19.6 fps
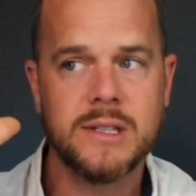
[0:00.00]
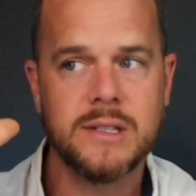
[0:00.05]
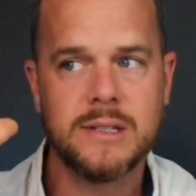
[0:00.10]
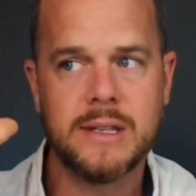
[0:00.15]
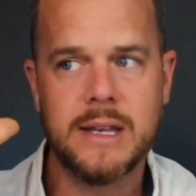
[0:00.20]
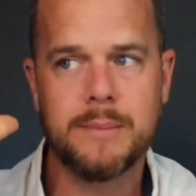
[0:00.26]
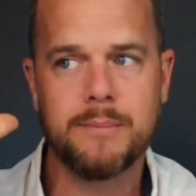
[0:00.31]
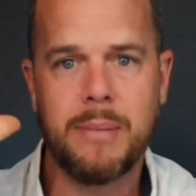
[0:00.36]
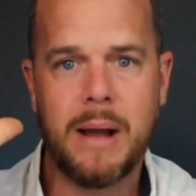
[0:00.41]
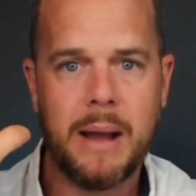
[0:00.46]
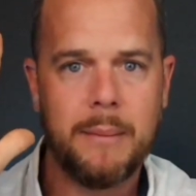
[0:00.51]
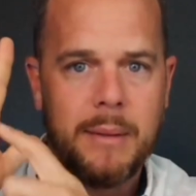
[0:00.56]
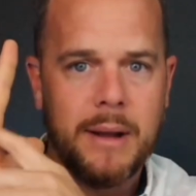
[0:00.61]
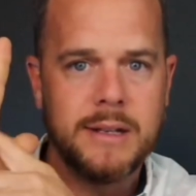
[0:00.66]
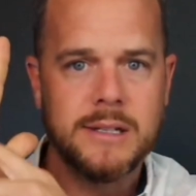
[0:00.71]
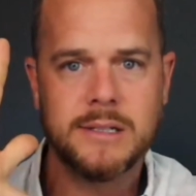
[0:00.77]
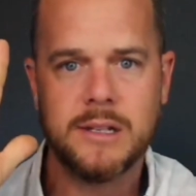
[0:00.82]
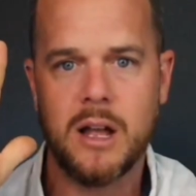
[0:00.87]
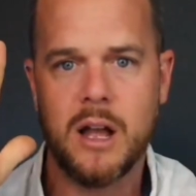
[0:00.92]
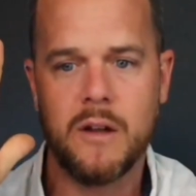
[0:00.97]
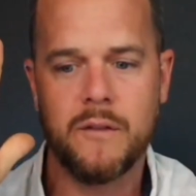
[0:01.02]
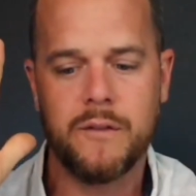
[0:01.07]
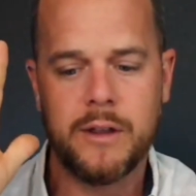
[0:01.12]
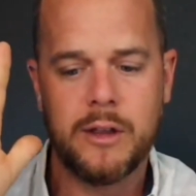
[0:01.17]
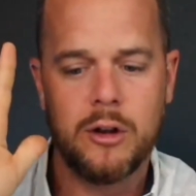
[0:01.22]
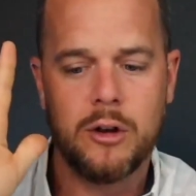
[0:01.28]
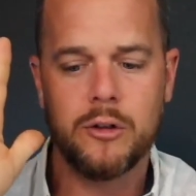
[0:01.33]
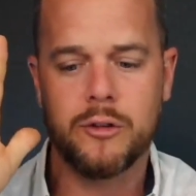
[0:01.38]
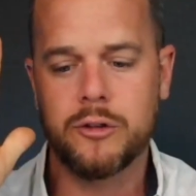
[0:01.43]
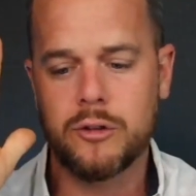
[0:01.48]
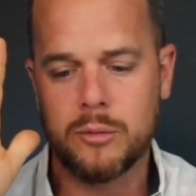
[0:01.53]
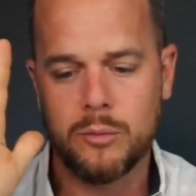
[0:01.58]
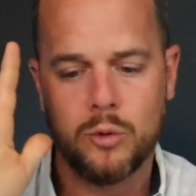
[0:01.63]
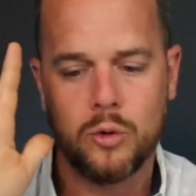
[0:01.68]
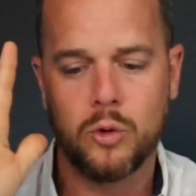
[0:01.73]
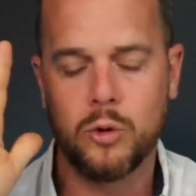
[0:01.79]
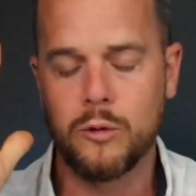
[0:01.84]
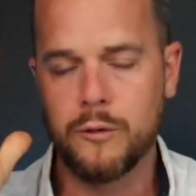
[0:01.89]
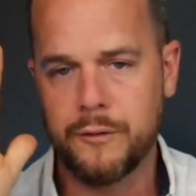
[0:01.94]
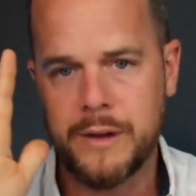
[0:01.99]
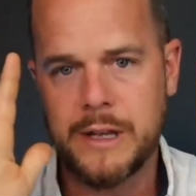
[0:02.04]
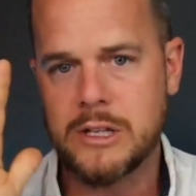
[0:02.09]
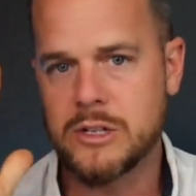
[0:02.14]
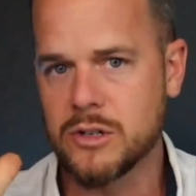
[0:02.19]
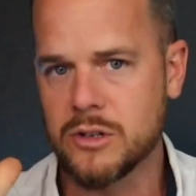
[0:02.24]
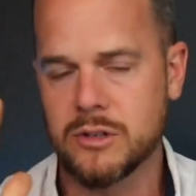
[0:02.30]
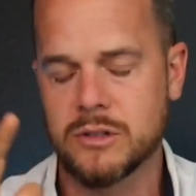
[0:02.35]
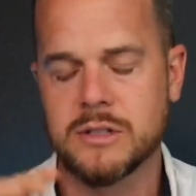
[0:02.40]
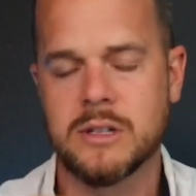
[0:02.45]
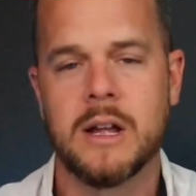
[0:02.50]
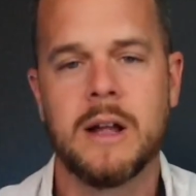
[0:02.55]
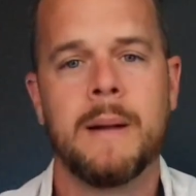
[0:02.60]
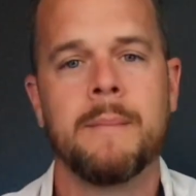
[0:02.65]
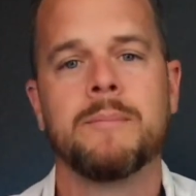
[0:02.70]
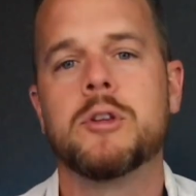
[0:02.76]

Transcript: is it, buy my stuff, here are some cool features.